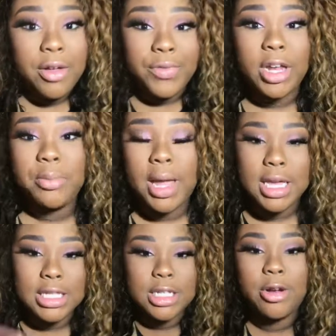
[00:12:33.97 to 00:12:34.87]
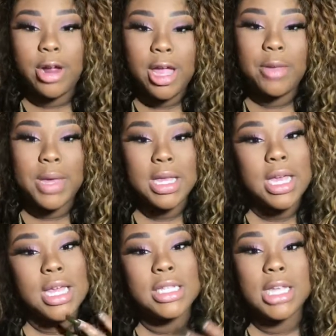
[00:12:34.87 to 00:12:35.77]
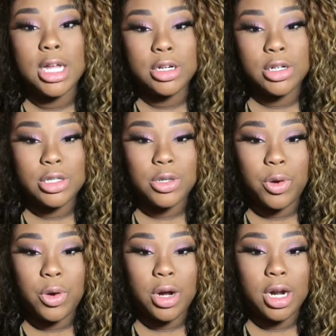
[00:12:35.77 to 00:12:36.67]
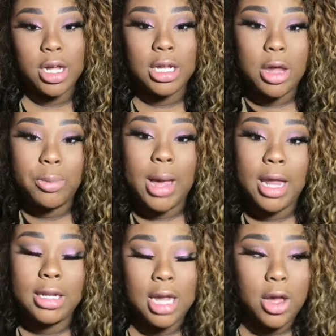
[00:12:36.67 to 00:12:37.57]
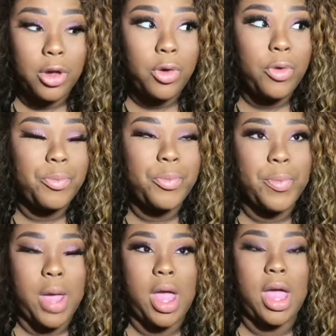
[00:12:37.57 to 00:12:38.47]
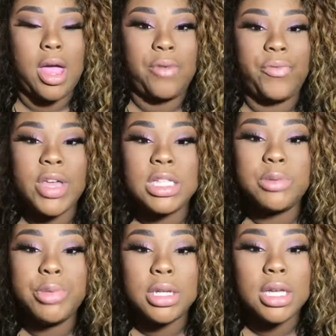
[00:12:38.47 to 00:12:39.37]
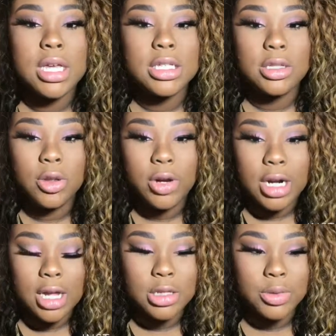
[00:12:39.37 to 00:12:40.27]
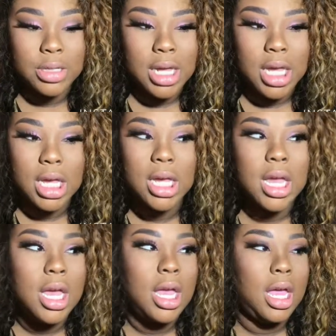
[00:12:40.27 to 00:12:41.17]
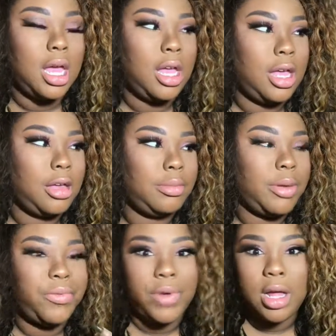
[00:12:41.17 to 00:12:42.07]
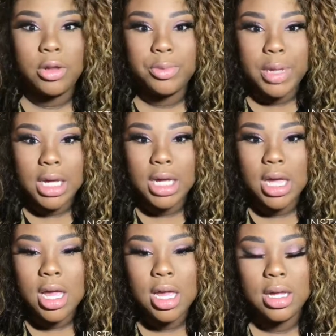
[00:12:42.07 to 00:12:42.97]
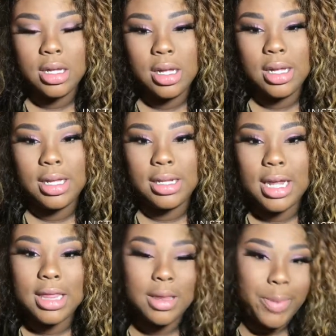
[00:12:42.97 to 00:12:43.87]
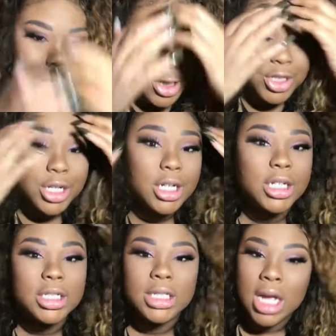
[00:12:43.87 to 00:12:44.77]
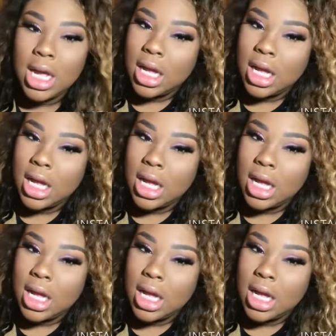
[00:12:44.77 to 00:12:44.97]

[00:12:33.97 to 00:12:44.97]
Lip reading: Follow my Instagram, it is _Glo By Lo. My Facebook is Lauren Antoinette. Follow me, like the pictures.